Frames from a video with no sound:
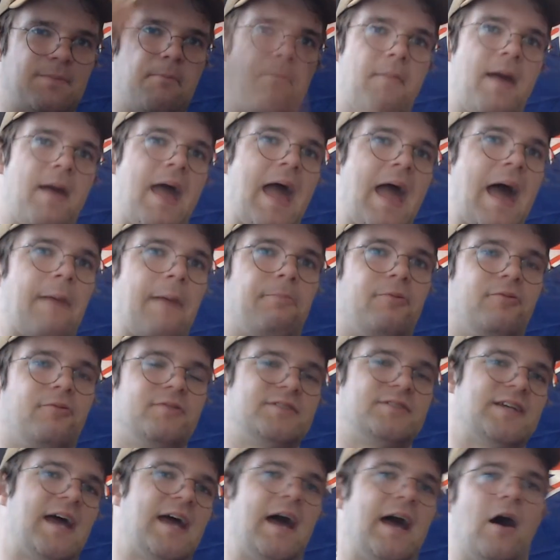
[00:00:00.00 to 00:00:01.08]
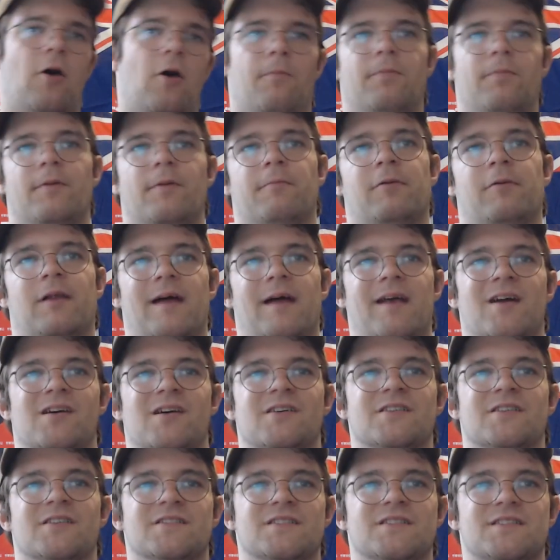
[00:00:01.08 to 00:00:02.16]
map to help the
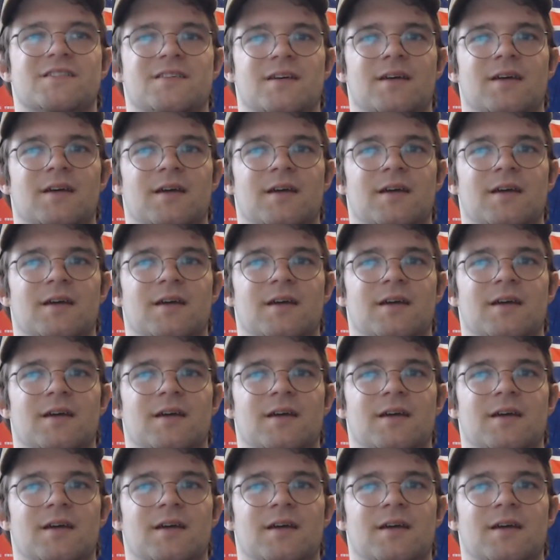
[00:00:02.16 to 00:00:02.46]
players